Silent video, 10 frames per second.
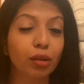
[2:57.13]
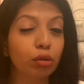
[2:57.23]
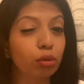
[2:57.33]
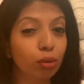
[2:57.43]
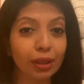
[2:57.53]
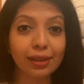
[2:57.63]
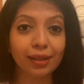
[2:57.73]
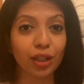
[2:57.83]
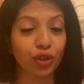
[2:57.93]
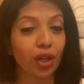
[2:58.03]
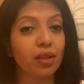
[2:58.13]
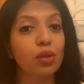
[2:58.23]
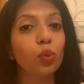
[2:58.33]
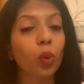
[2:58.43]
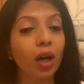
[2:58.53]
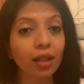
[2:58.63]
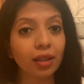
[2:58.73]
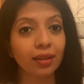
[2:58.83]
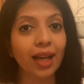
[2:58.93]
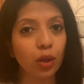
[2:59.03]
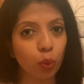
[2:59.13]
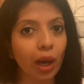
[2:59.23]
Google search doesn't work that